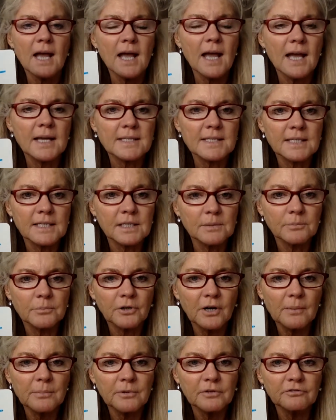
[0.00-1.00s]
as an
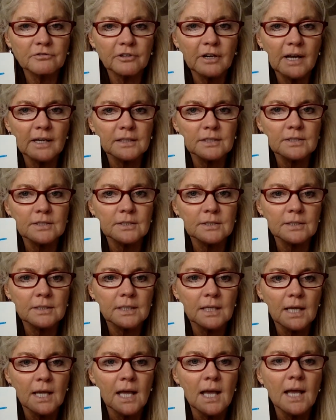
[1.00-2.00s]
improper fraction,
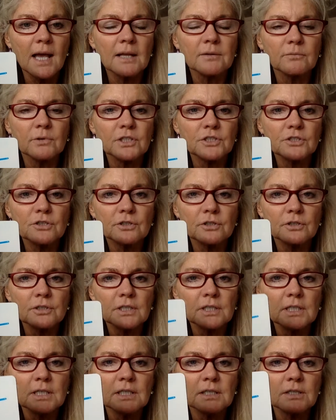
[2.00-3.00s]
and we turned
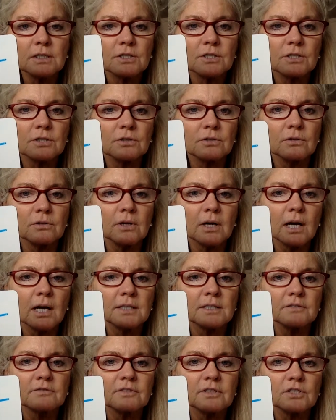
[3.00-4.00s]
it into
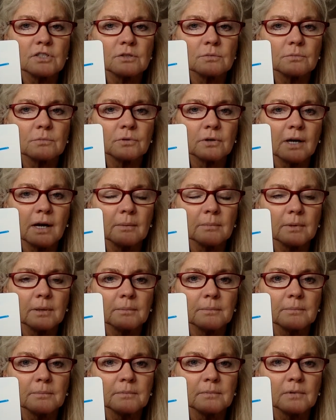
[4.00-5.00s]
a division
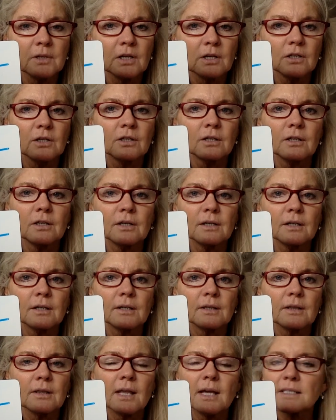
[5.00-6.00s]
problem.
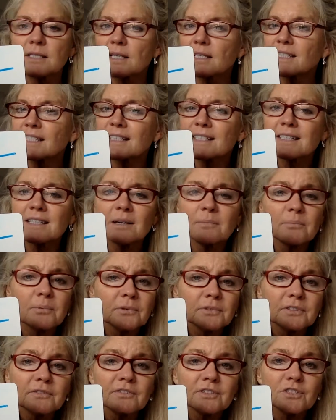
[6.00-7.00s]
That's a simple
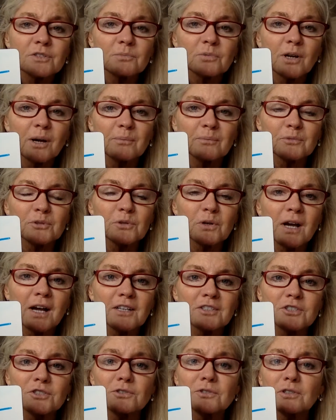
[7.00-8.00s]
division problem, you
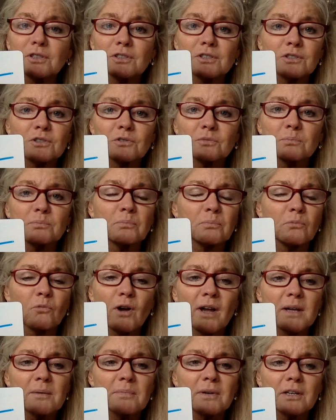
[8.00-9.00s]
guys. You can do
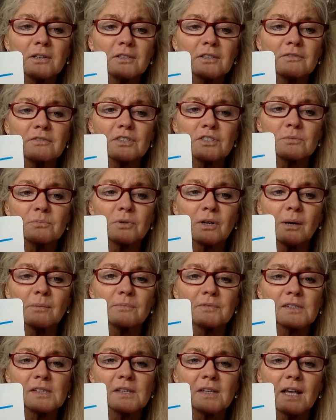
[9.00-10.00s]
way bigger division
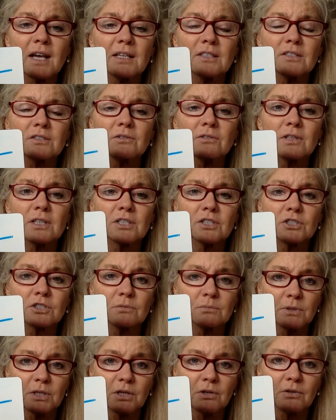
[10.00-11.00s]
problems than that. So this
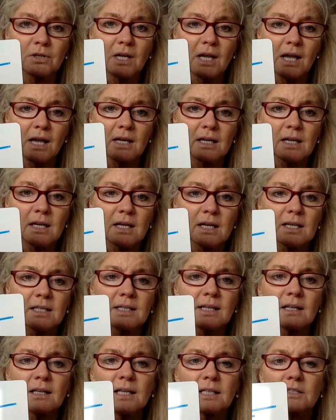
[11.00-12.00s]
should be okay.
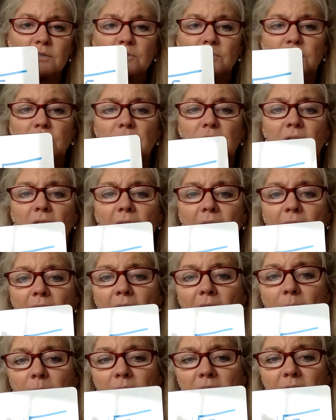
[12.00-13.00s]
Now let's do that.
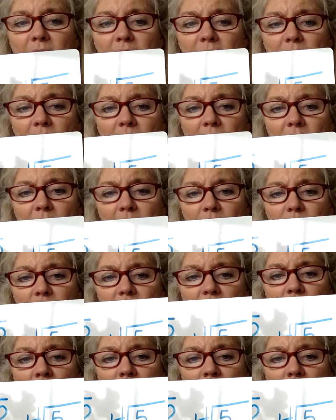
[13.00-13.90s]
How many times